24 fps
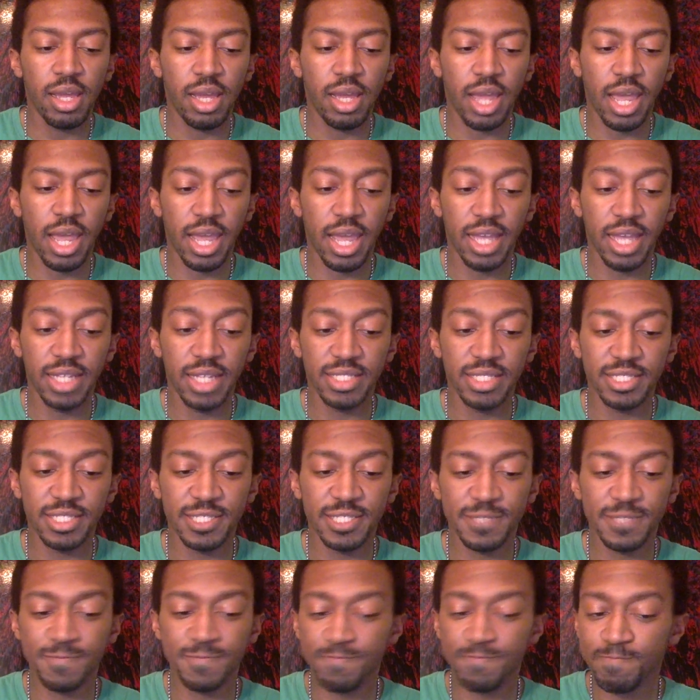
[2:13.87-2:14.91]
And
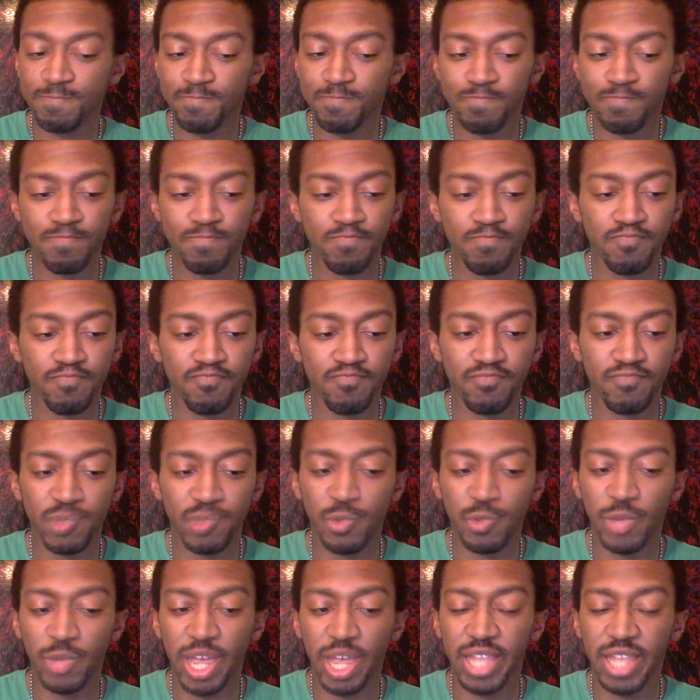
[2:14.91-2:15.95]

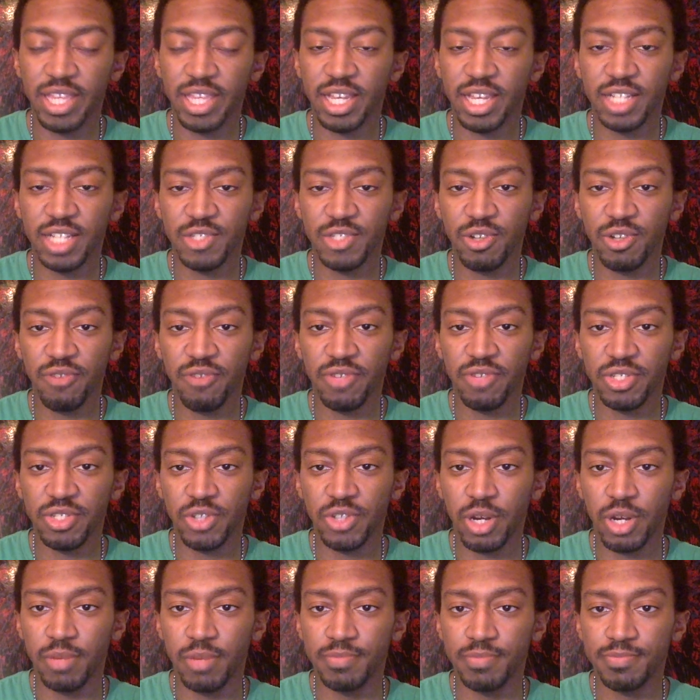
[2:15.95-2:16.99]
we hand the country over to
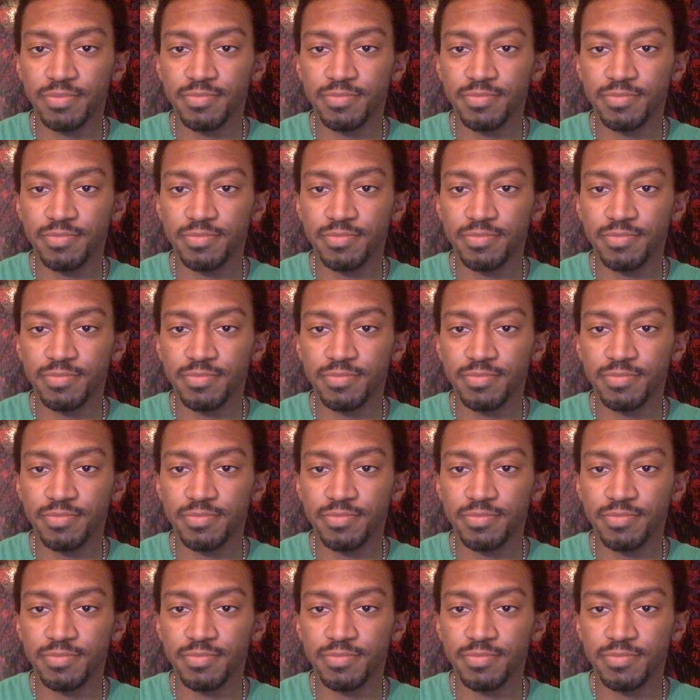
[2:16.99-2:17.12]
Trump.